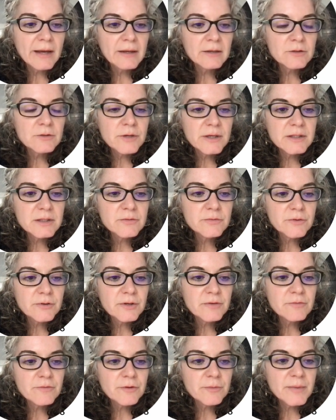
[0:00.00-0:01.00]
transfer
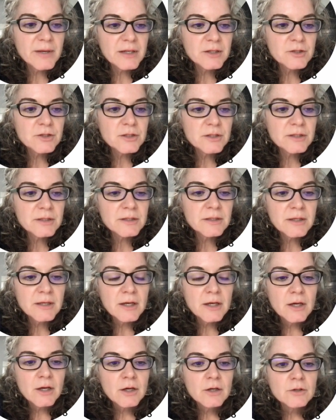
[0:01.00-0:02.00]
information
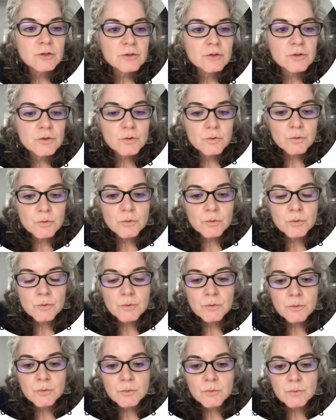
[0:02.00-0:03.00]

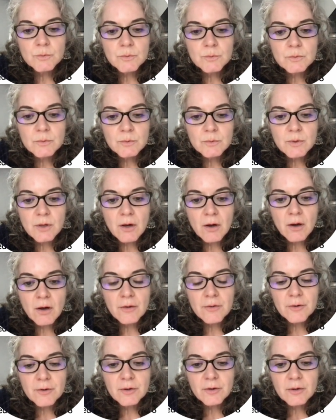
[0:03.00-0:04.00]
to
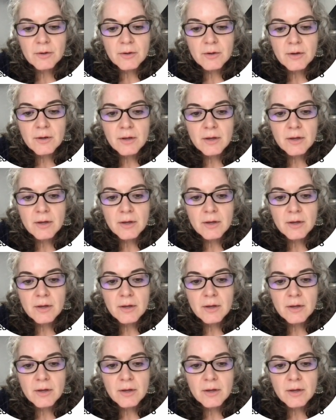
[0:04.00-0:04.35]
other